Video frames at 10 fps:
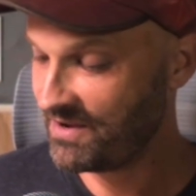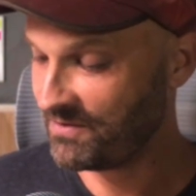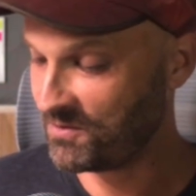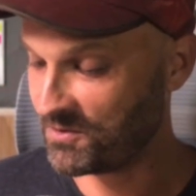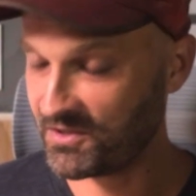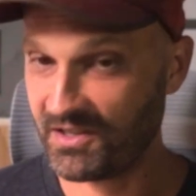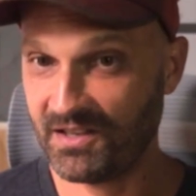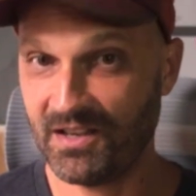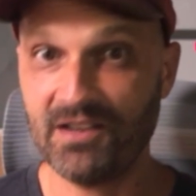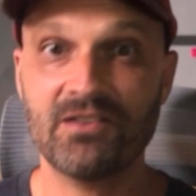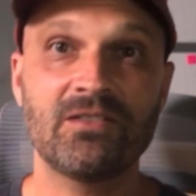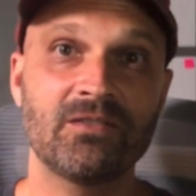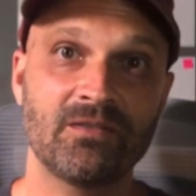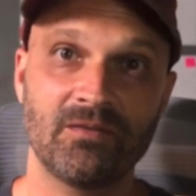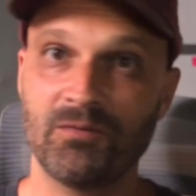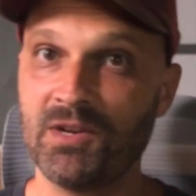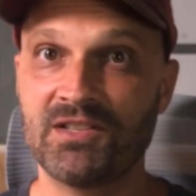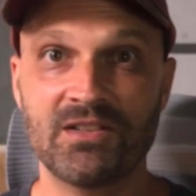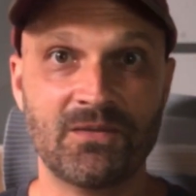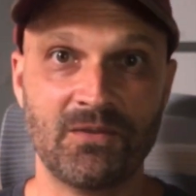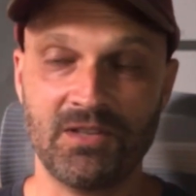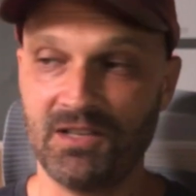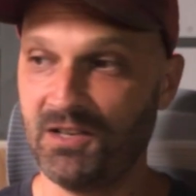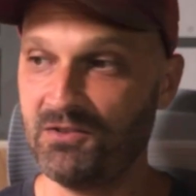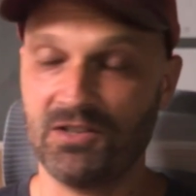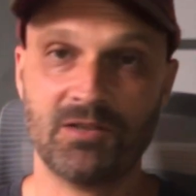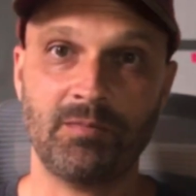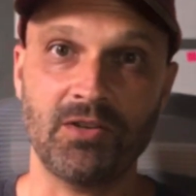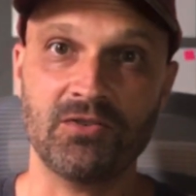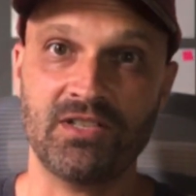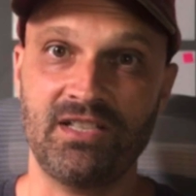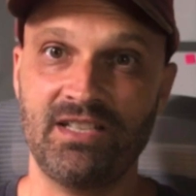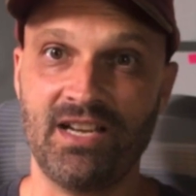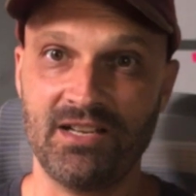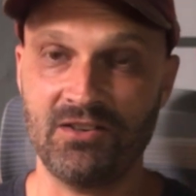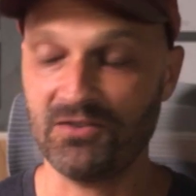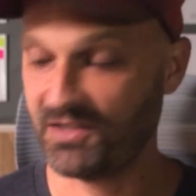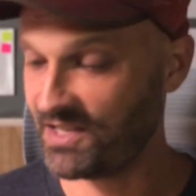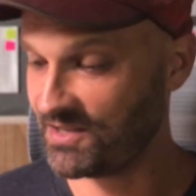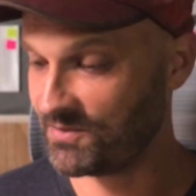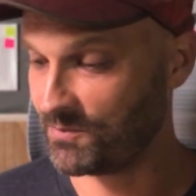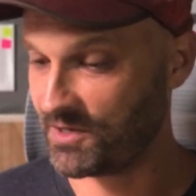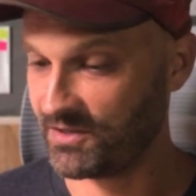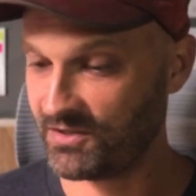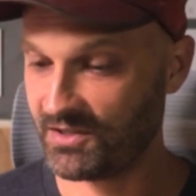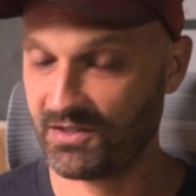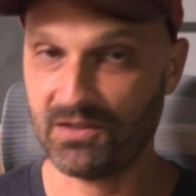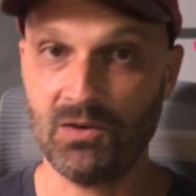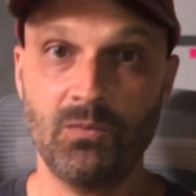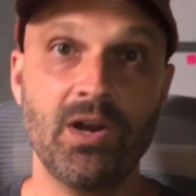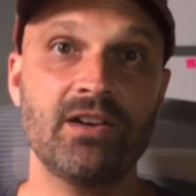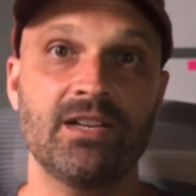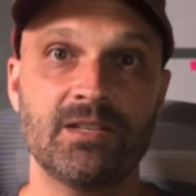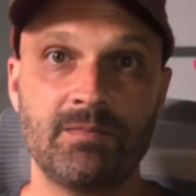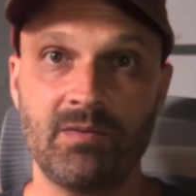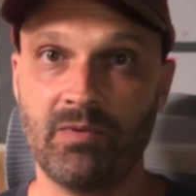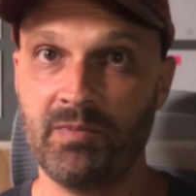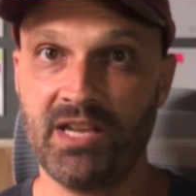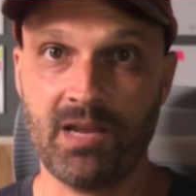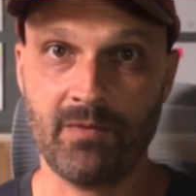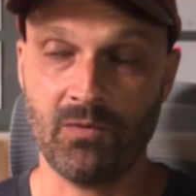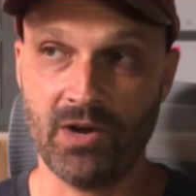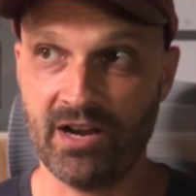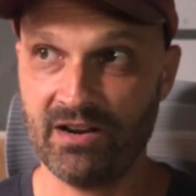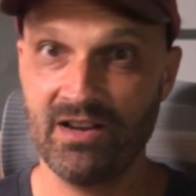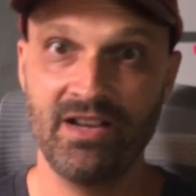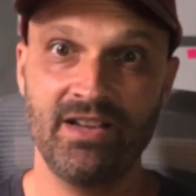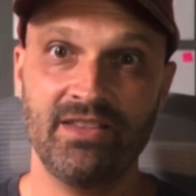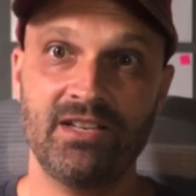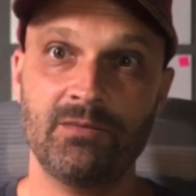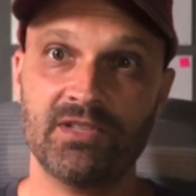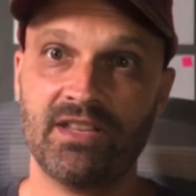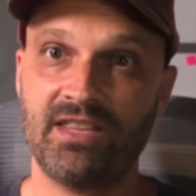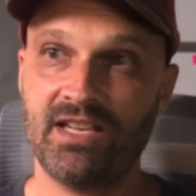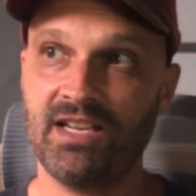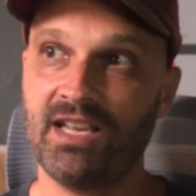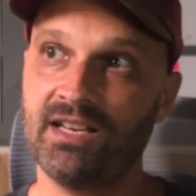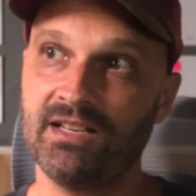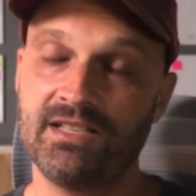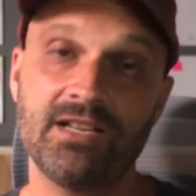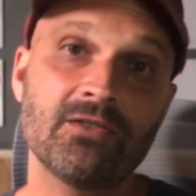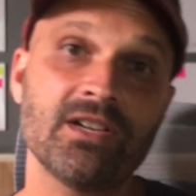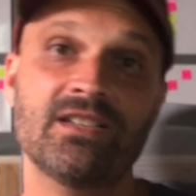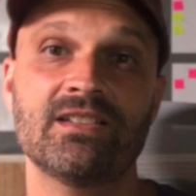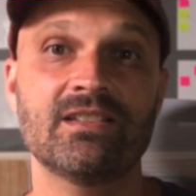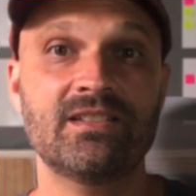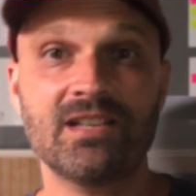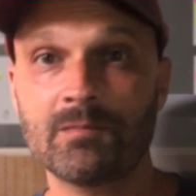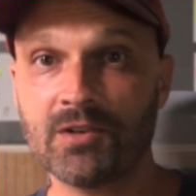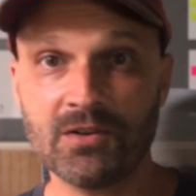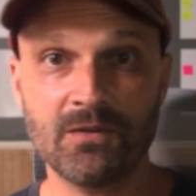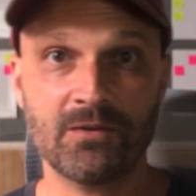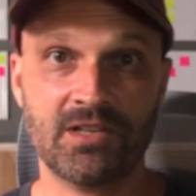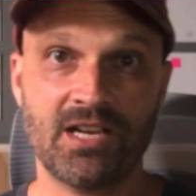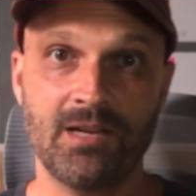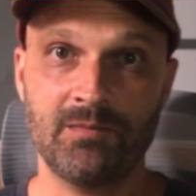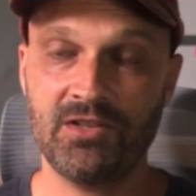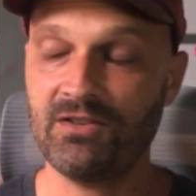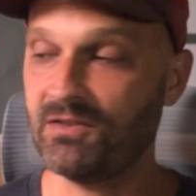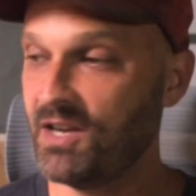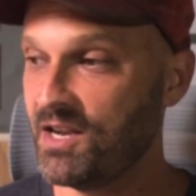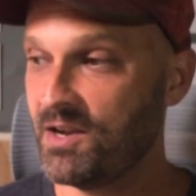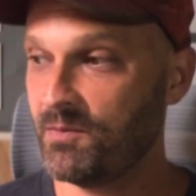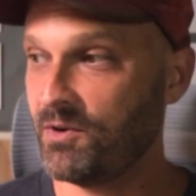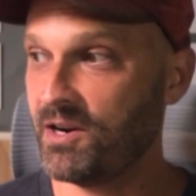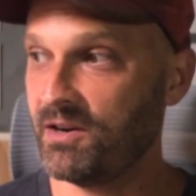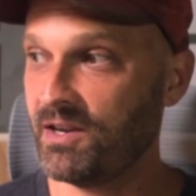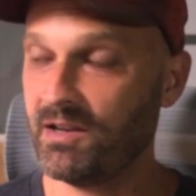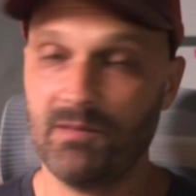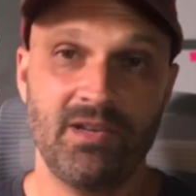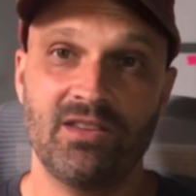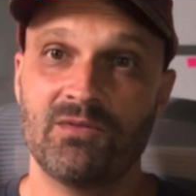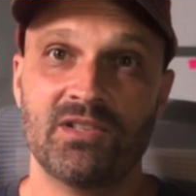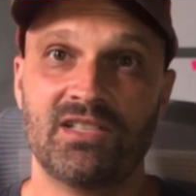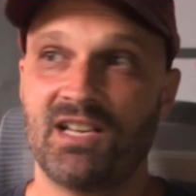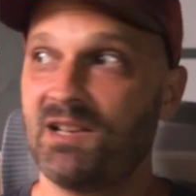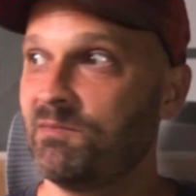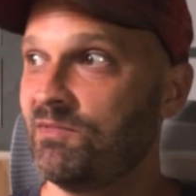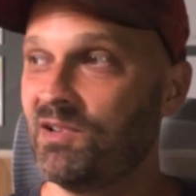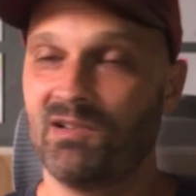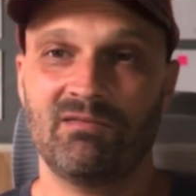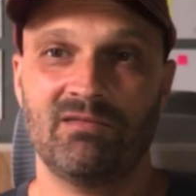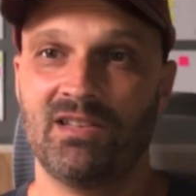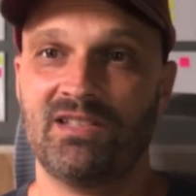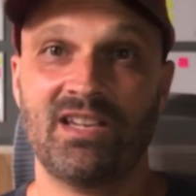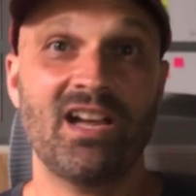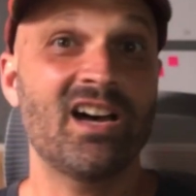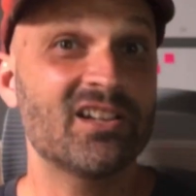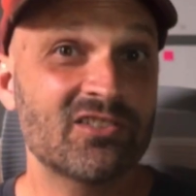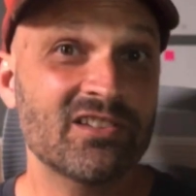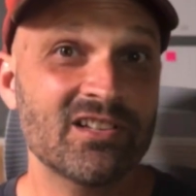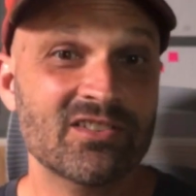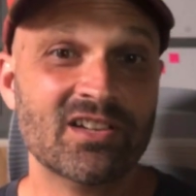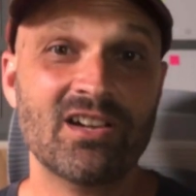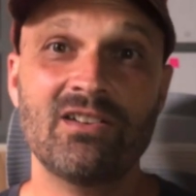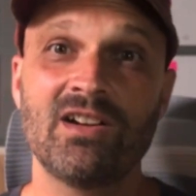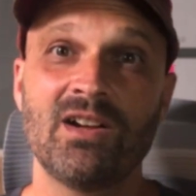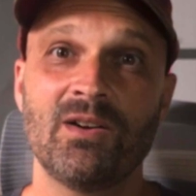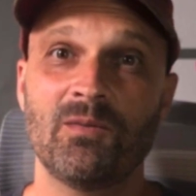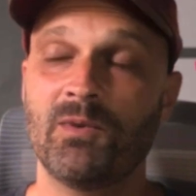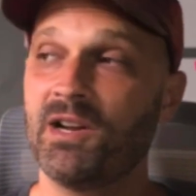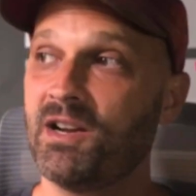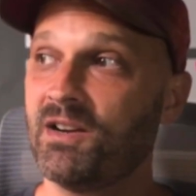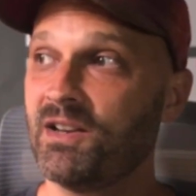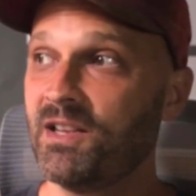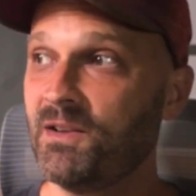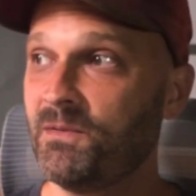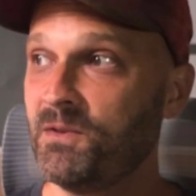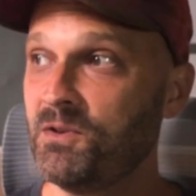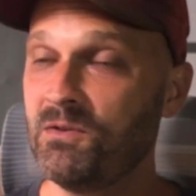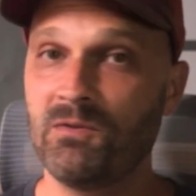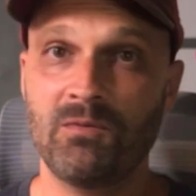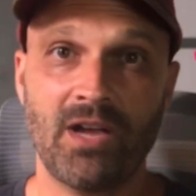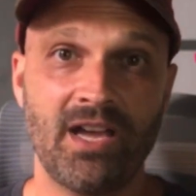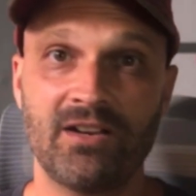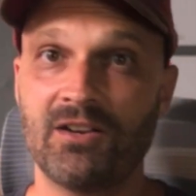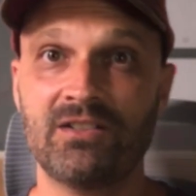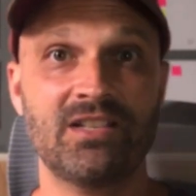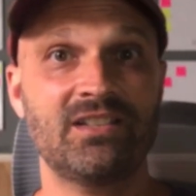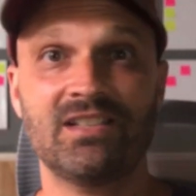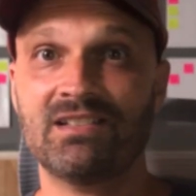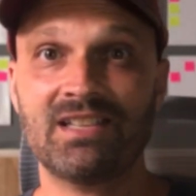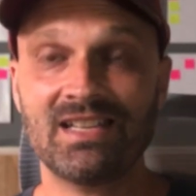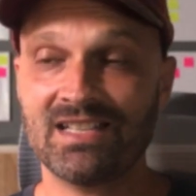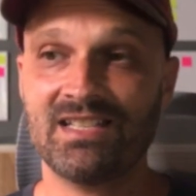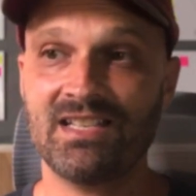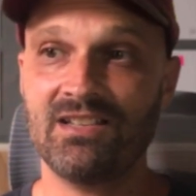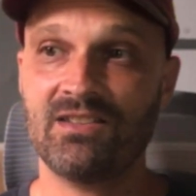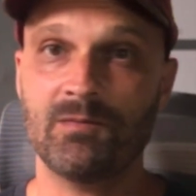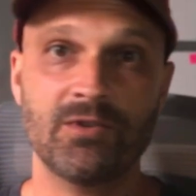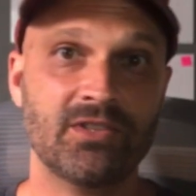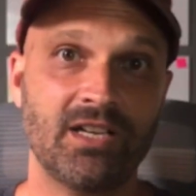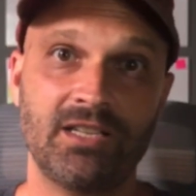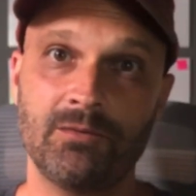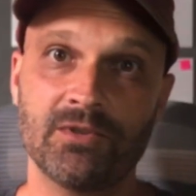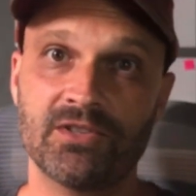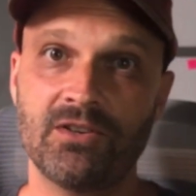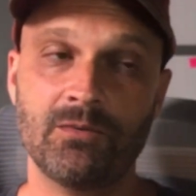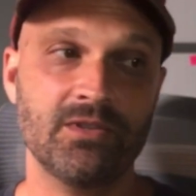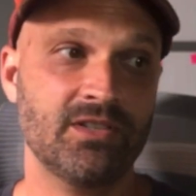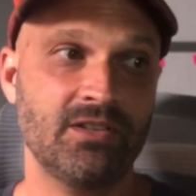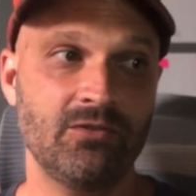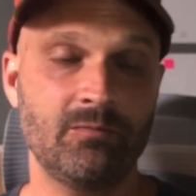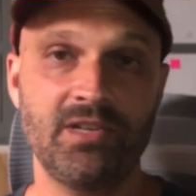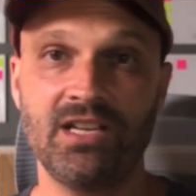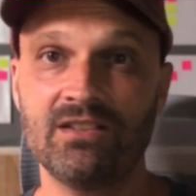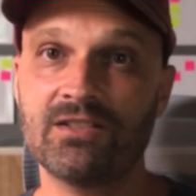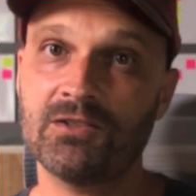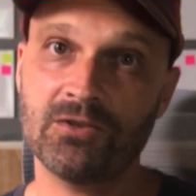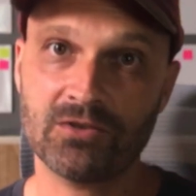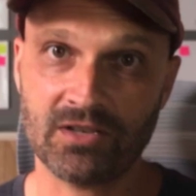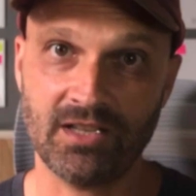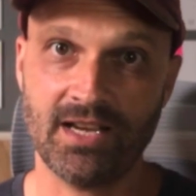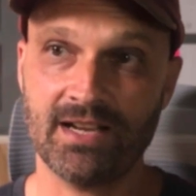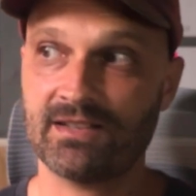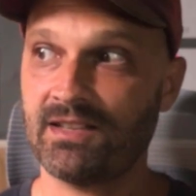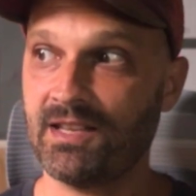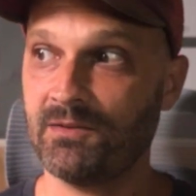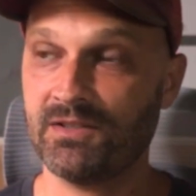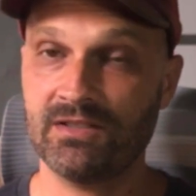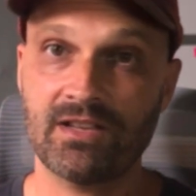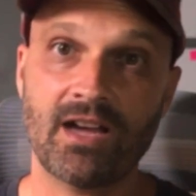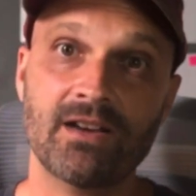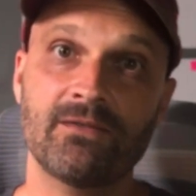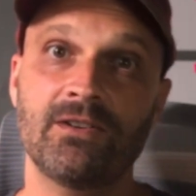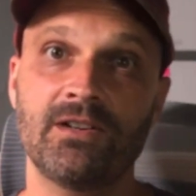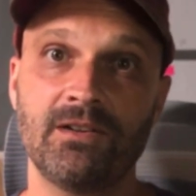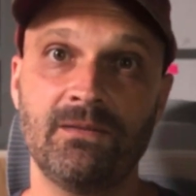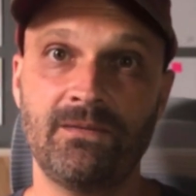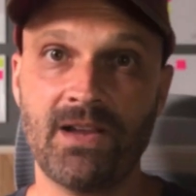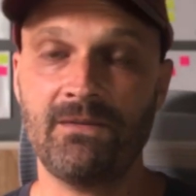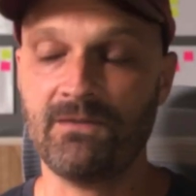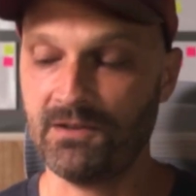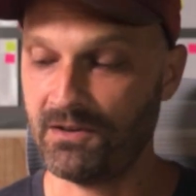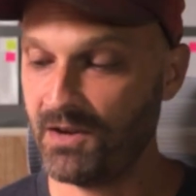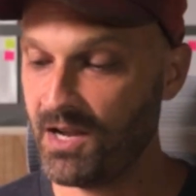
Of course, the other reasons for the huge explosion in diagnoses was just awareness. People became aware that it was a thing, and a decrease in stigma over time too, where, I mean, there was a time, let's say 100 years ago, where if you had autistic tendencies, the most likely result was that you would be institutionalized, and that was not a very good fate for you.